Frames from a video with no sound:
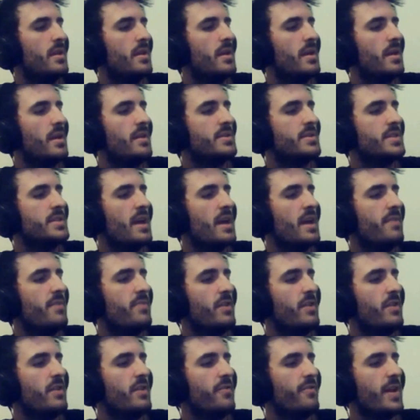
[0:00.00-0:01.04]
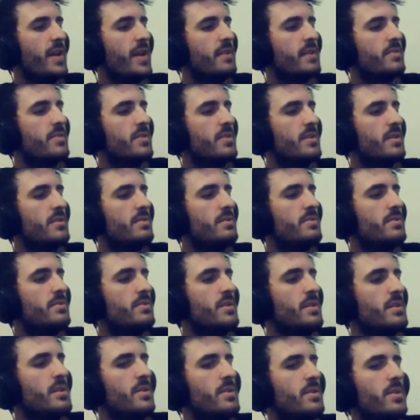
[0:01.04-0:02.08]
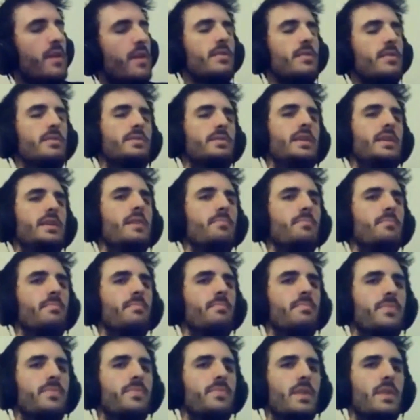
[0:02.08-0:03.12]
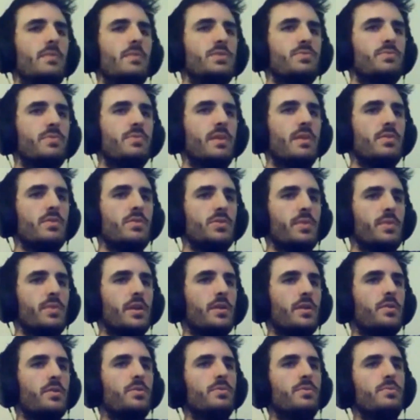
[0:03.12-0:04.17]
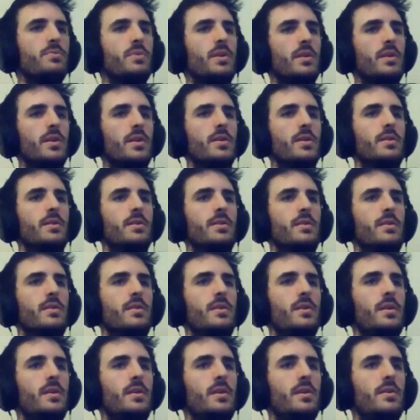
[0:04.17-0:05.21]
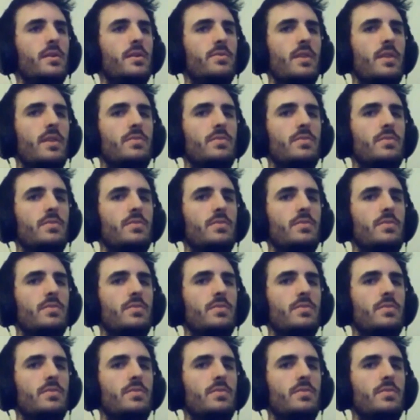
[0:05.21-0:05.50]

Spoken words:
It doesn't have that effect that you're like, oh damn, that was really cool. You know, that